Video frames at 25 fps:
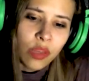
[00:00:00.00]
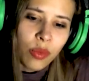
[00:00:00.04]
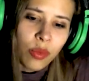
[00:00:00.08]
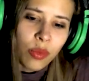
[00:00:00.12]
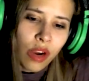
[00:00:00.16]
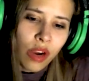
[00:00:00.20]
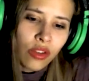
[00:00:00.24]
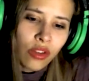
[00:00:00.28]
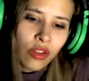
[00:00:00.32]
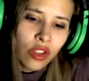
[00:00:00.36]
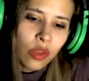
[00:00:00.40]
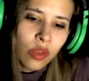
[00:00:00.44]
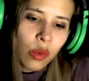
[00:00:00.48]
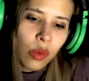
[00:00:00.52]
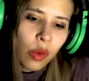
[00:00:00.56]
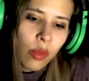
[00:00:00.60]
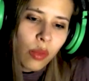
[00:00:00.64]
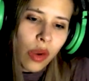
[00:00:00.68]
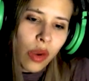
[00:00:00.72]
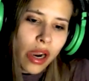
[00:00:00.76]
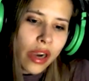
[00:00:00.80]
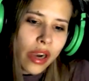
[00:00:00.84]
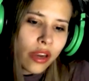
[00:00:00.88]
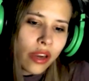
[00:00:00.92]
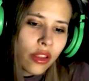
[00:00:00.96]
Proud to be
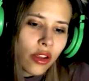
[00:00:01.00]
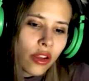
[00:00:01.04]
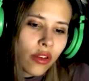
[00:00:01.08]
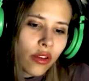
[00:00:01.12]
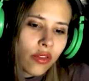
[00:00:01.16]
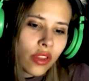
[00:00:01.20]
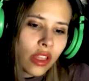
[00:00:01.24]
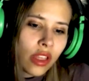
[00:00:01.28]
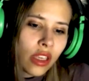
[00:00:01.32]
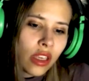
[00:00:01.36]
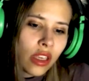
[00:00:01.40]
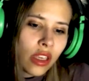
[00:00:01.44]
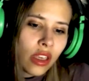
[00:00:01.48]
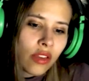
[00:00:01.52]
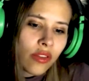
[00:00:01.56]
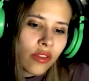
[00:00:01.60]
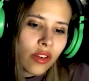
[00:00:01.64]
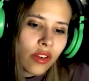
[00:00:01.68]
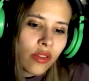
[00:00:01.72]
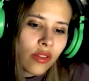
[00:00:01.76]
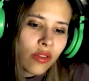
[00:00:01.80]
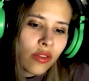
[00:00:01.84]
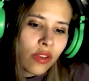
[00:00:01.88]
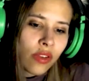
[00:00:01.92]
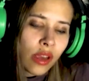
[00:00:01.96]
part of the
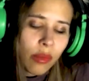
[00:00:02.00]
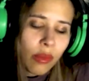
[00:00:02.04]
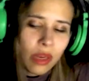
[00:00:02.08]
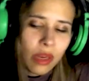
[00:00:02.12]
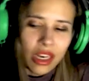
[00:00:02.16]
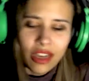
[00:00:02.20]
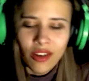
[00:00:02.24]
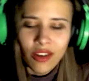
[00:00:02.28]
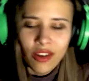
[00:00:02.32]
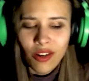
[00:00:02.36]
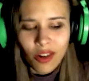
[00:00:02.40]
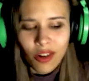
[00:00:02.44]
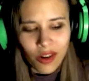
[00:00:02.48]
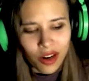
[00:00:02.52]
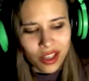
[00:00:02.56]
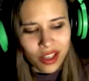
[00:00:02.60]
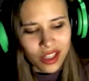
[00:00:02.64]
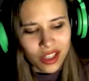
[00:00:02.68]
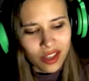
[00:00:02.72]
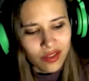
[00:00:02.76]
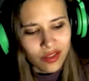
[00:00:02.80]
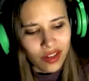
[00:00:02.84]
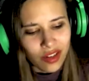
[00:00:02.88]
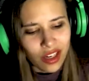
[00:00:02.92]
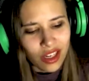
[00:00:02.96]
family. Oh,
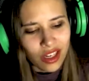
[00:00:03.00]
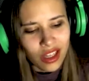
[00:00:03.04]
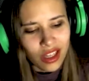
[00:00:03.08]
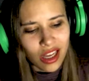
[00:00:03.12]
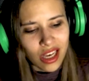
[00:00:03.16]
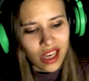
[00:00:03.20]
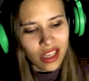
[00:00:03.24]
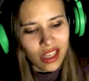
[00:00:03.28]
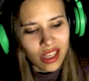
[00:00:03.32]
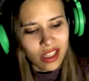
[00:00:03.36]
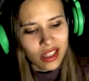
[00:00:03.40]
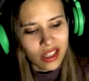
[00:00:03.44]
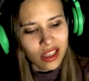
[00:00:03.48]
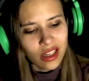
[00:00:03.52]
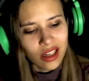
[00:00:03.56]
it's very nice.